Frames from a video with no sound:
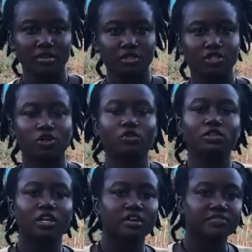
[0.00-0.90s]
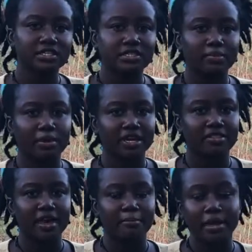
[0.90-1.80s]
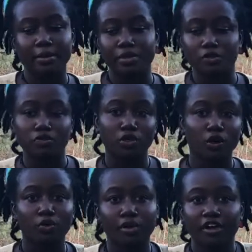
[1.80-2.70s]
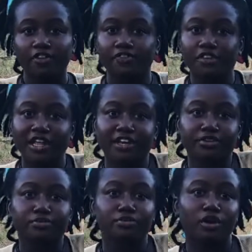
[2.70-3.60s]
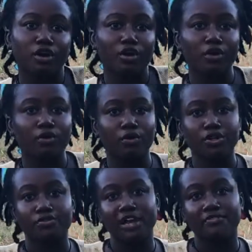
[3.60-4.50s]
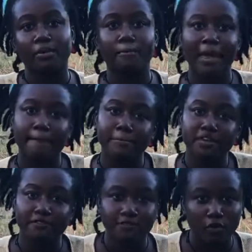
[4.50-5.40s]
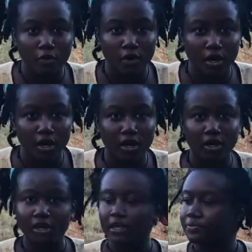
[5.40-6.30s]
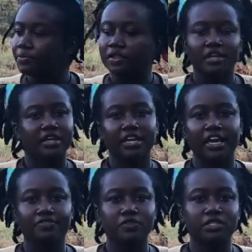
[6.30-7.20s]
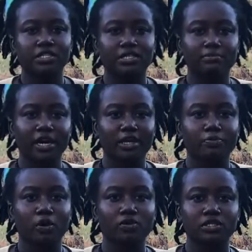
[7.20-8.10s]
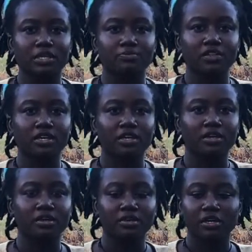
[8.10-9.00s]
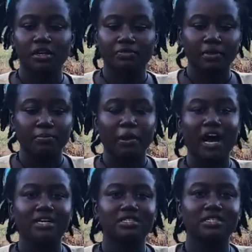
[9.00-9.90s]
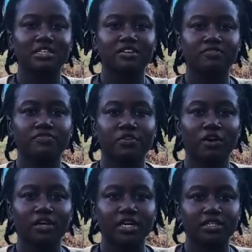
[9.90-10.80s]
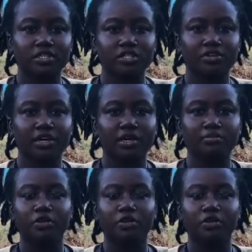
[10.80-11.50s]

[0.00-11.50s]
show love to somebody that maybe you don't feel like you know or you never met before. If you see somebody post something positive on Instagram,